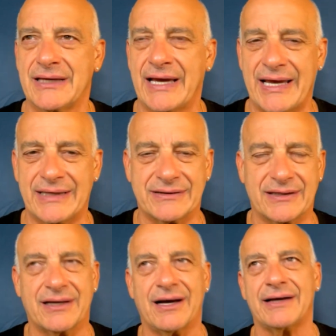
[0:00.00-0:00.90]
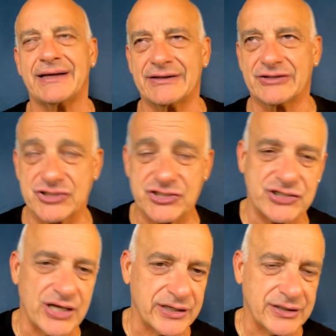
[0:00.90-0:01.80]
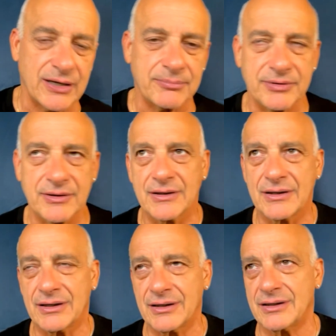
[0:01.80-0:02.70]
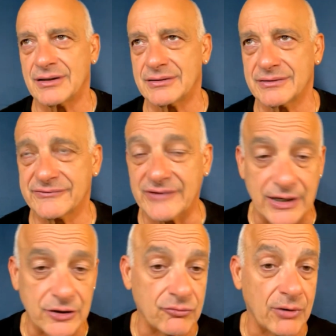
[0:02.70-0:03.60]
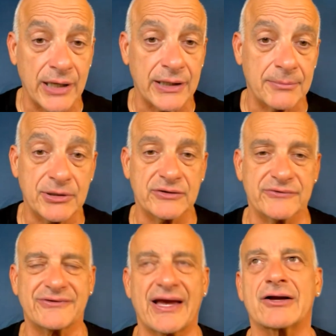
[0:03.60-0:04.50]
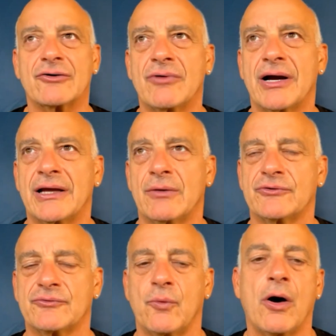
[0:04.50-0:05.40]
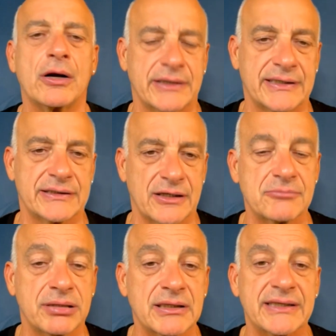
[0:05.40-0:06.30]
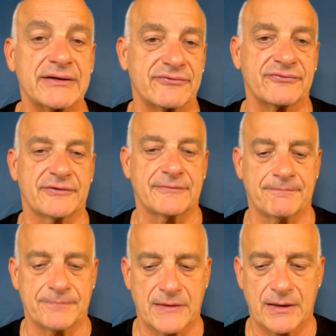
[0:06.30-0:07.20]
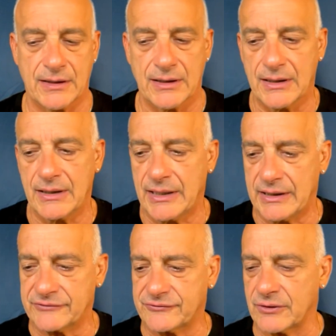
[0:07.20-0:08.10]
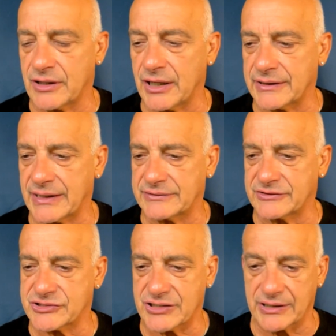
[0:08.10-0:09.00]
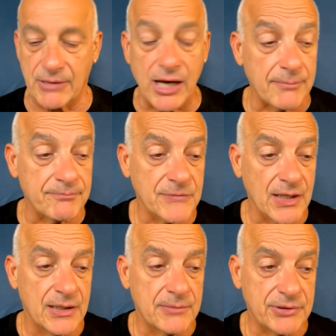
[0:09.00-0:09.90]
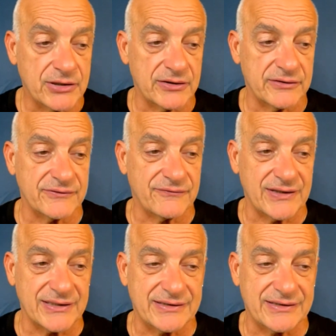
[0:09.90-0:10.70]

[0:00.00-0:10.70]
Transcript: had to shut up Zechariah, because Zechariah was walking in unbelief. And so God had to shut him up, because if he